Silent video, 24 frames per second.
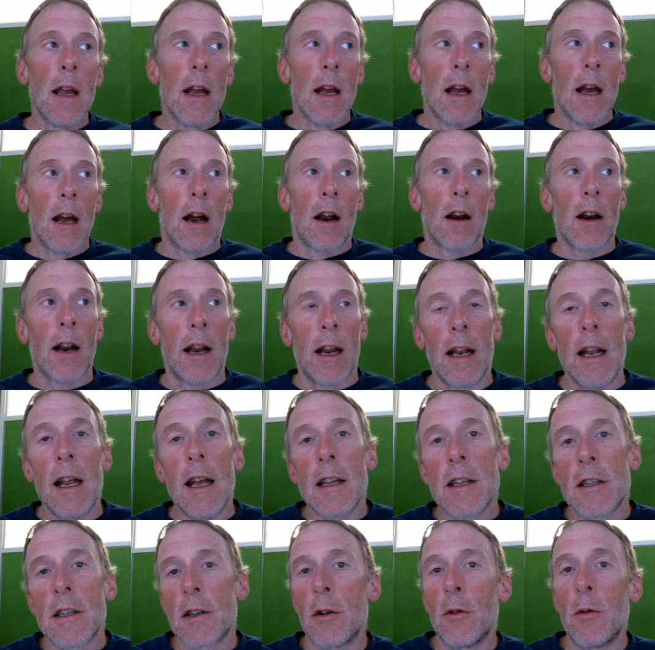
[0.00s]
All right,
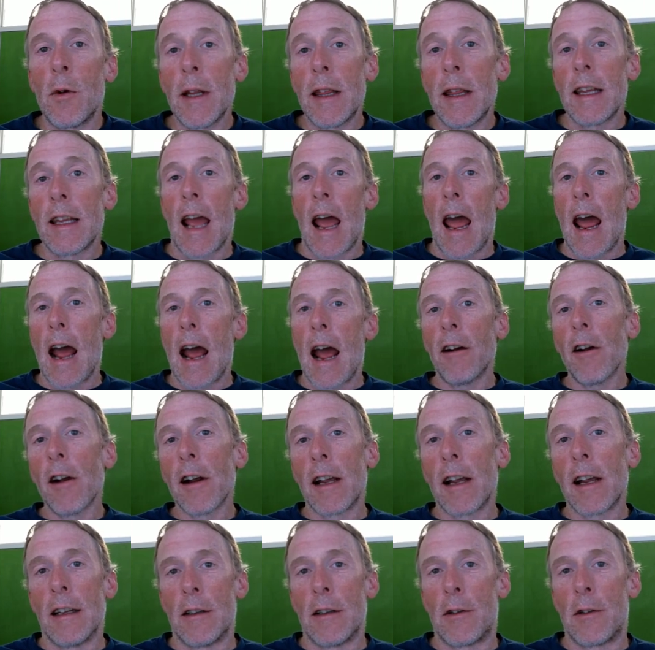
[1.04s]
so what the
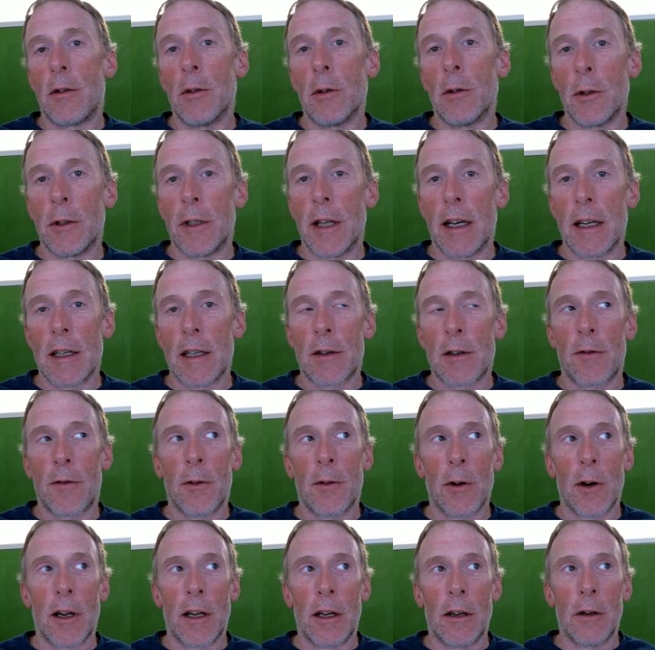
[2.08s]
aggregate tool does
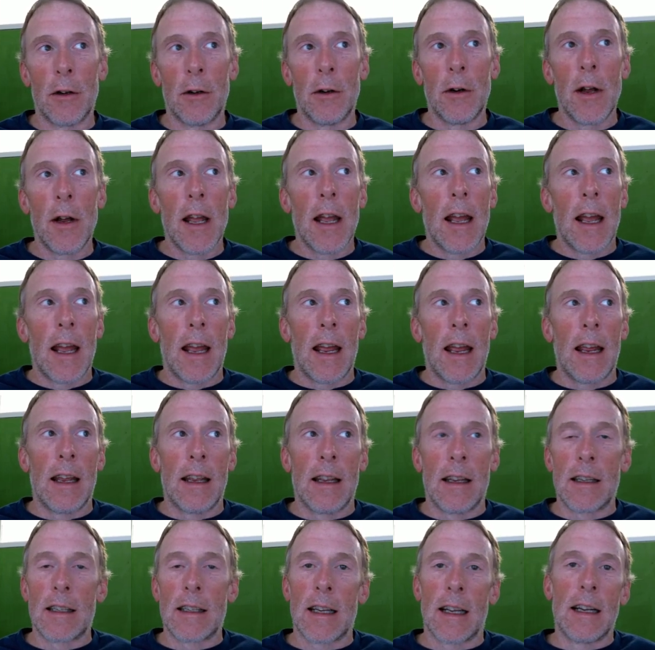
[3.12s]
for you
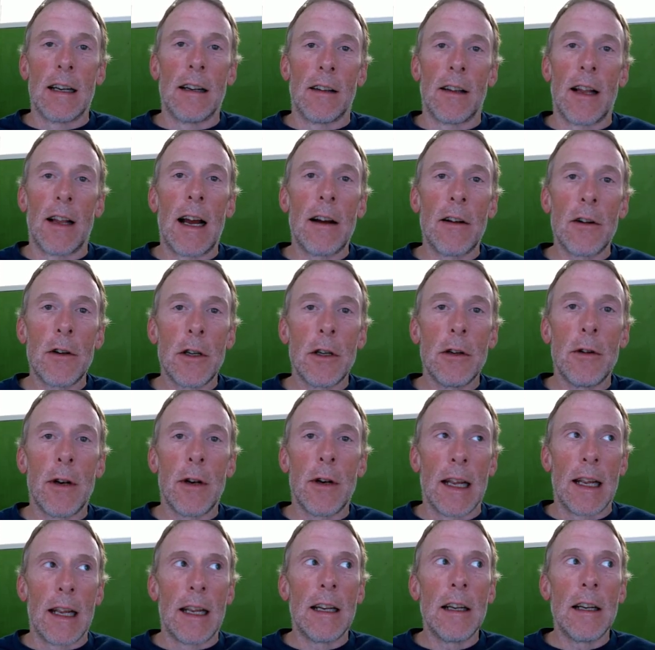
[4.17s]
is it allows you to
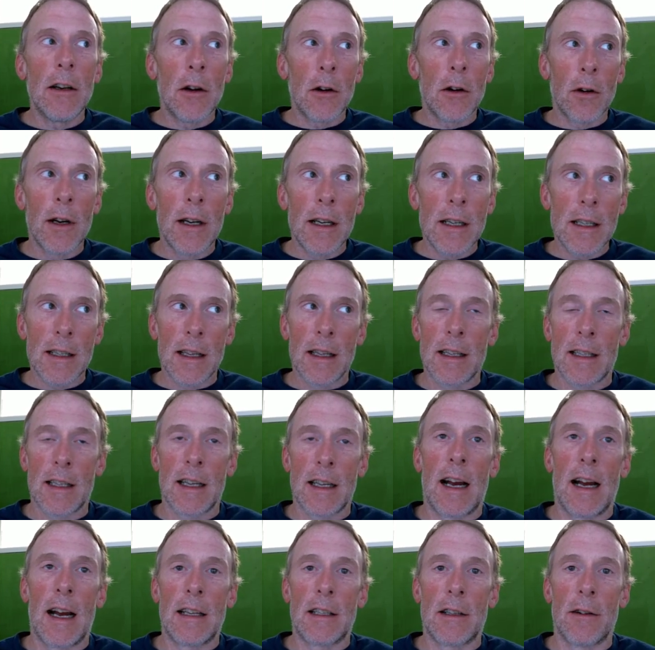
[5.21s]
increase the
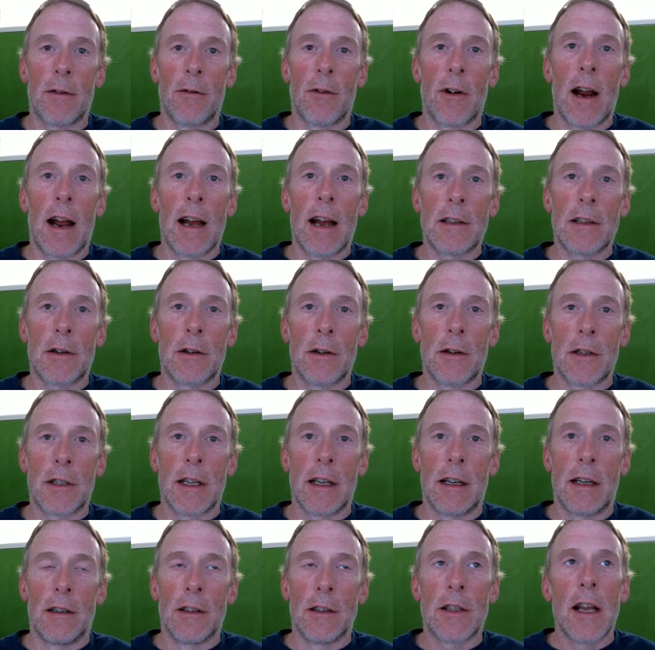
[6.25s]
size of raster
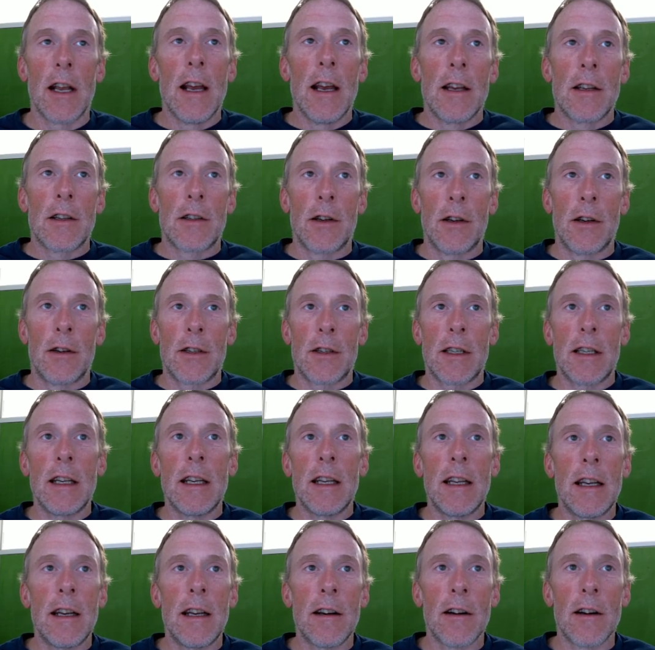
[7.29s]
cells. So you see
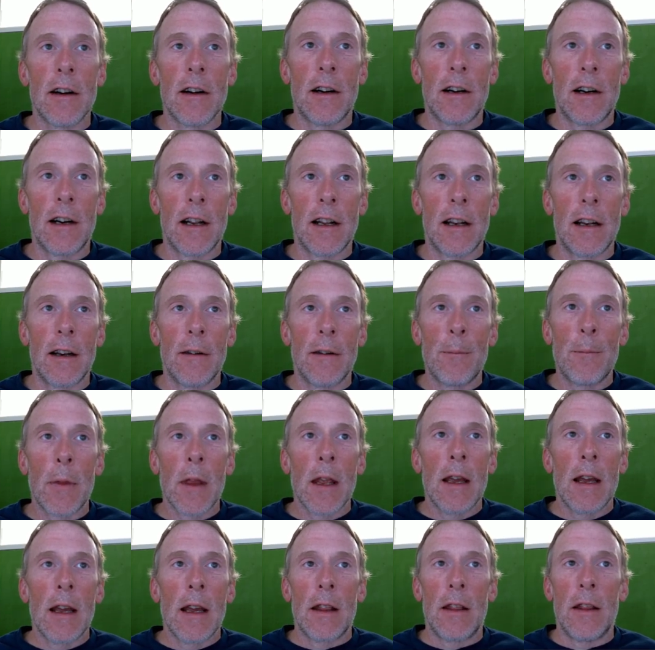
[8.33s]
here on
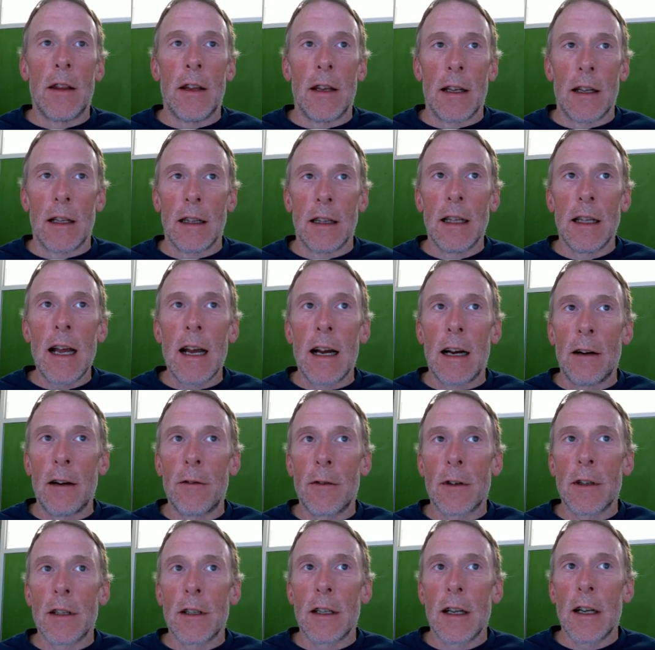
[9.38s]
the
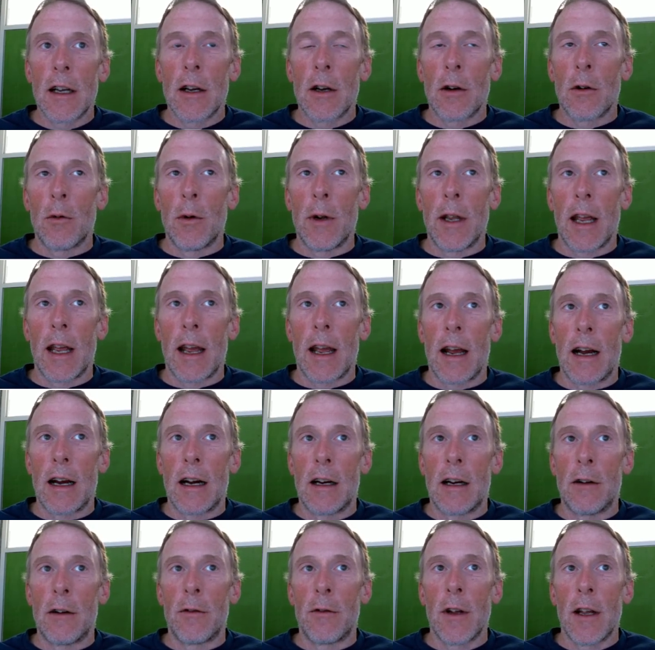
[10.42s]
left, we
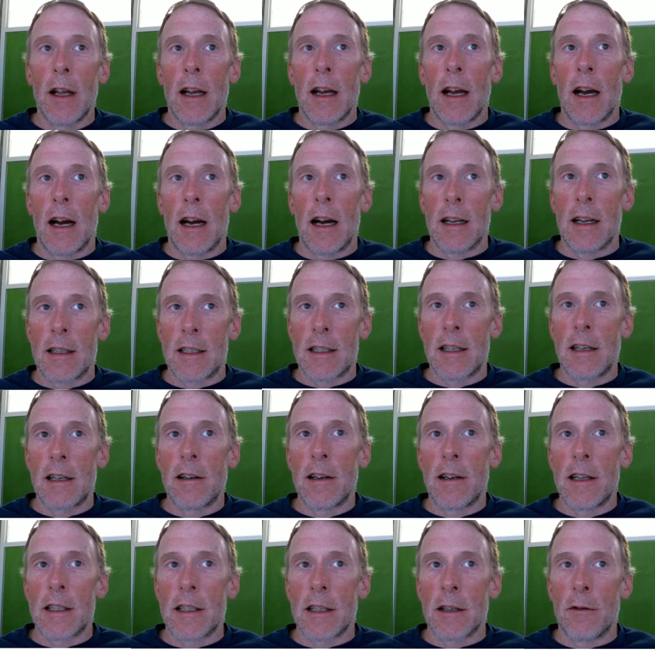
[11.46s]
have a
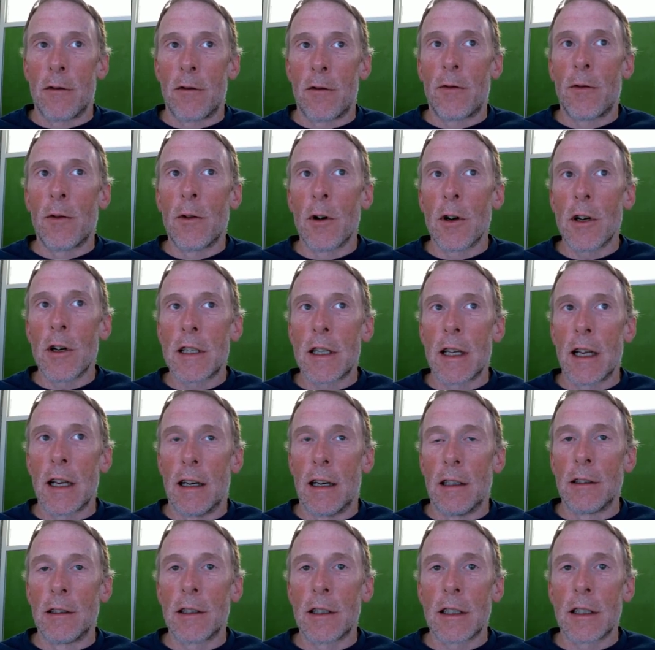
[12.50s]
series of four
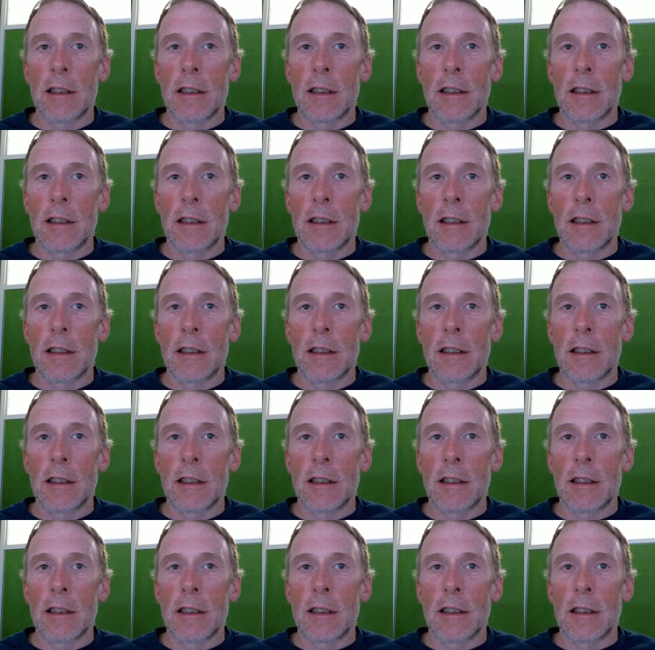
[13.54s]
cells.